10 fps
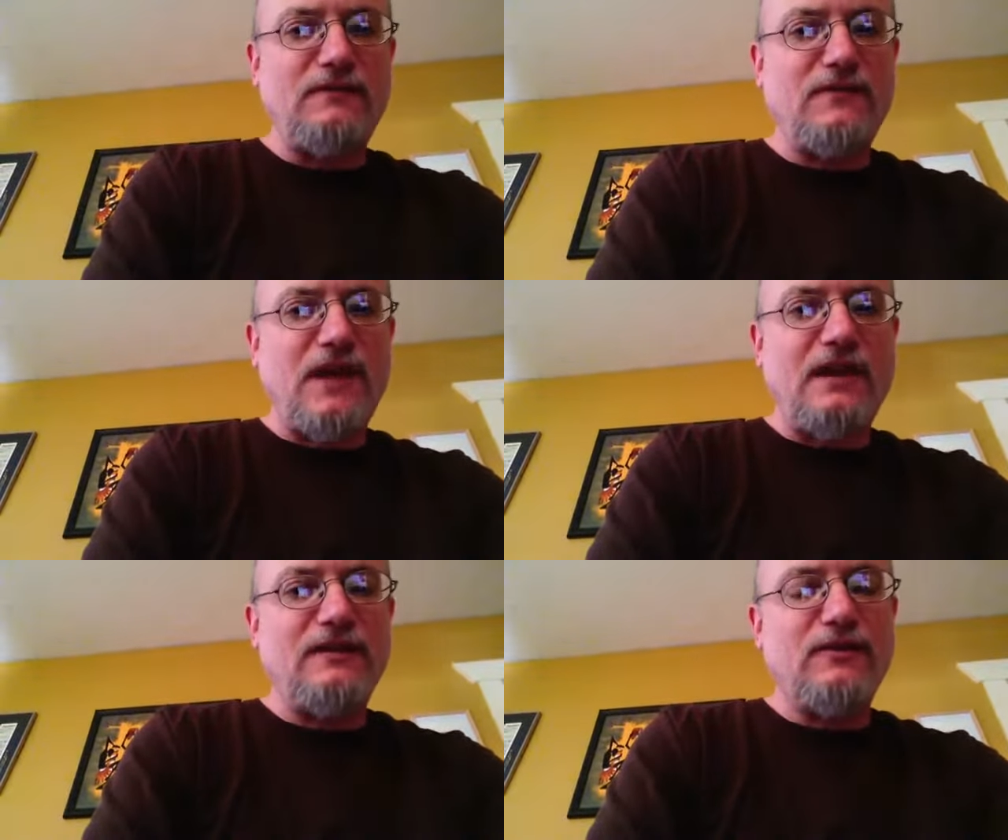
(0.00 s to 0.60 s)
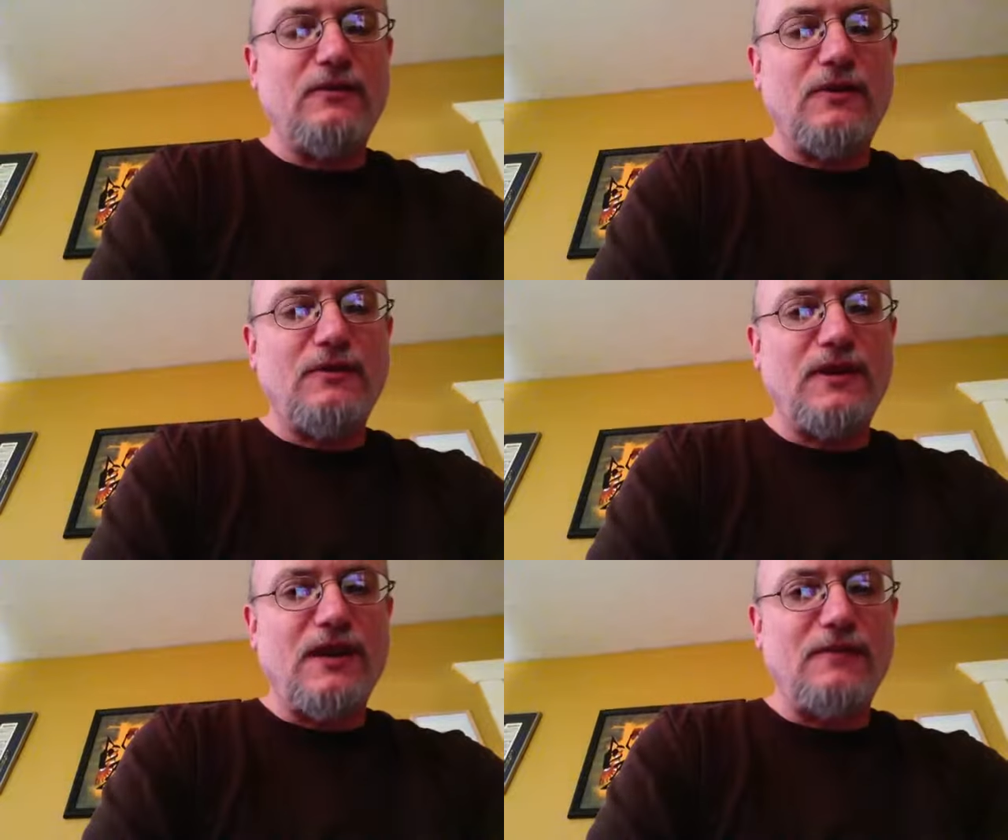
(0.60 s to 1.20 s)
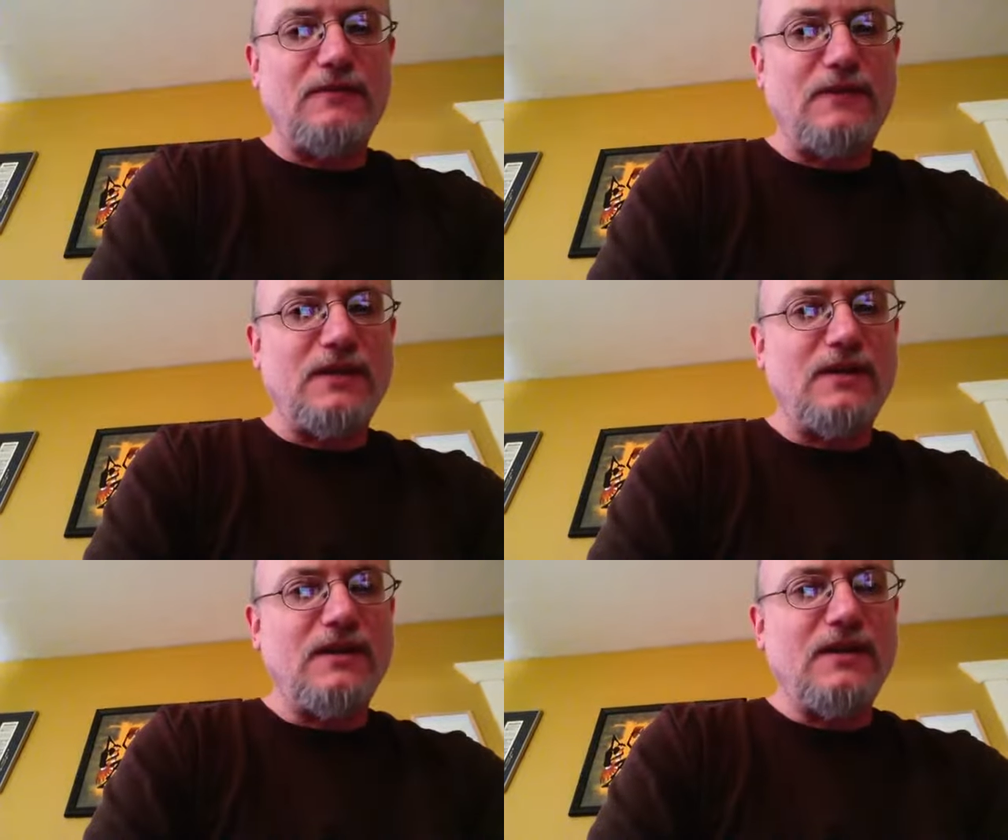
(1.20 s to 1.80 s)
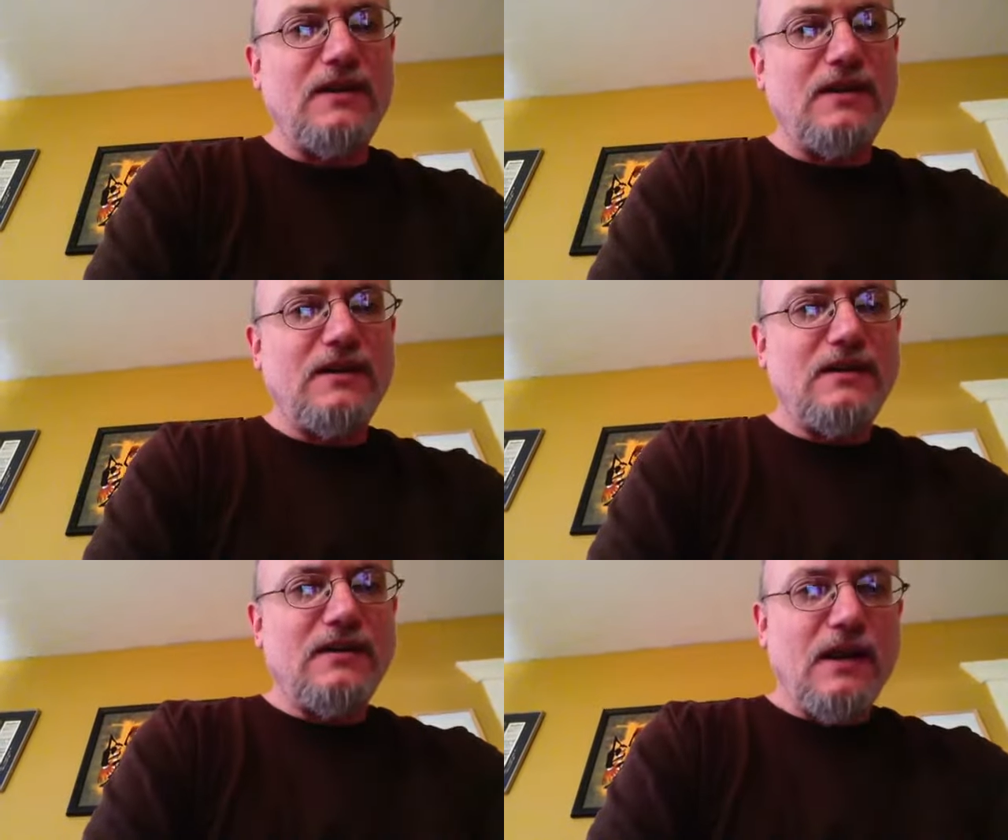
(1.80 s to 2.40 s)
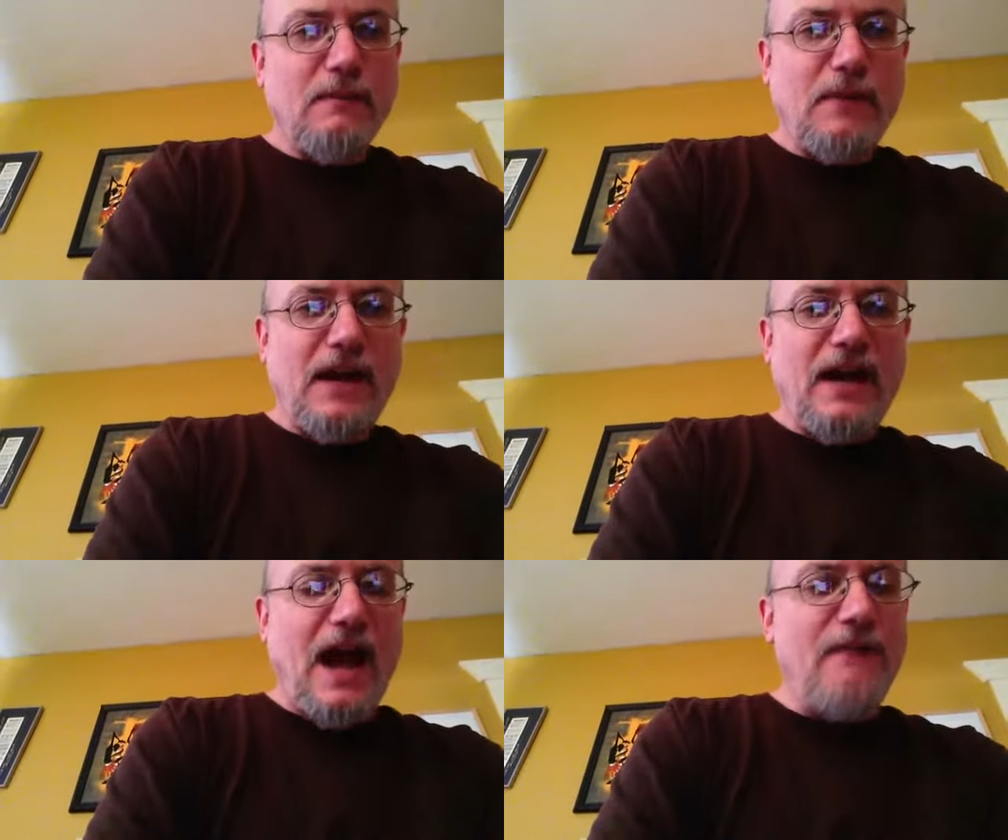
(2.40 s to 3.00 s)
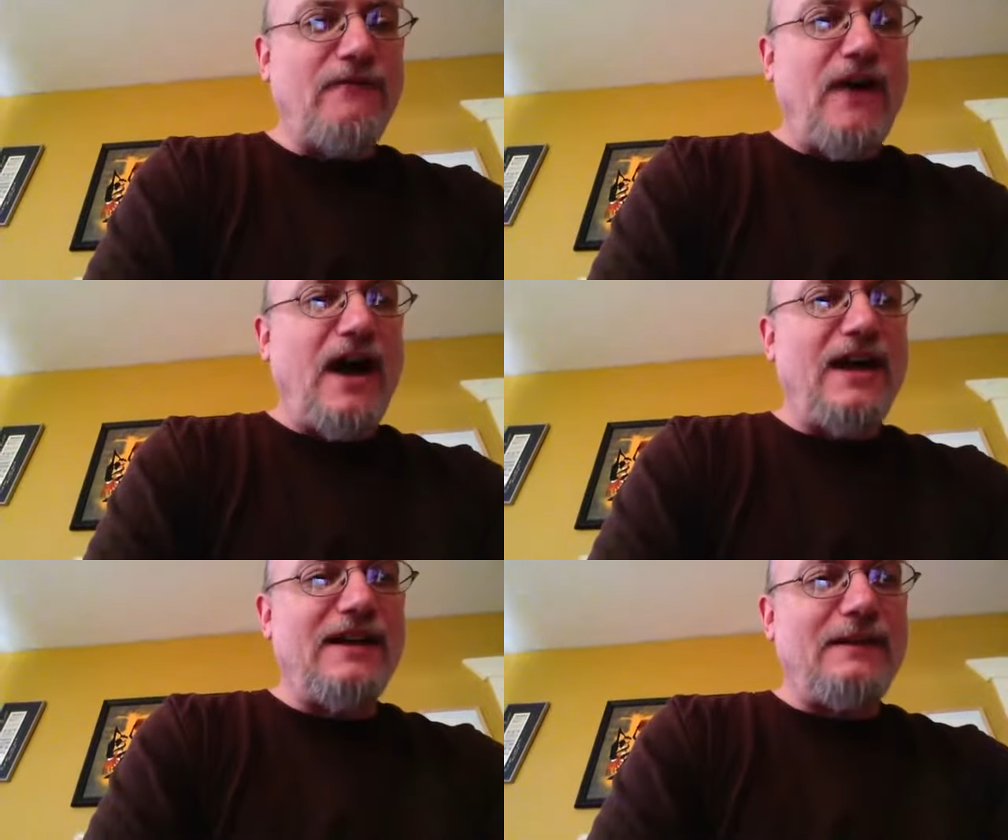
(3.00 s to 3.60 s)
if not two or three times a week. But I'm fine.